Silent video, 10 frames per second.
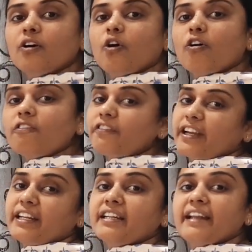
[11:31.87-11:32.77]
of
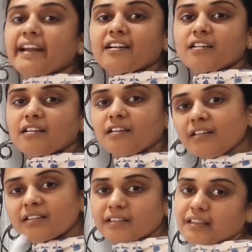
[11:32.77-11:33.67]
any nectar
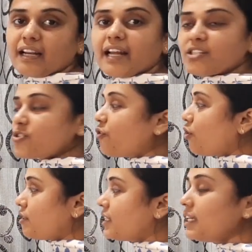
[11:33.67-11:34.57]
glands
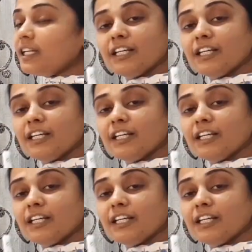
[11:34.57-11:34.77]
for the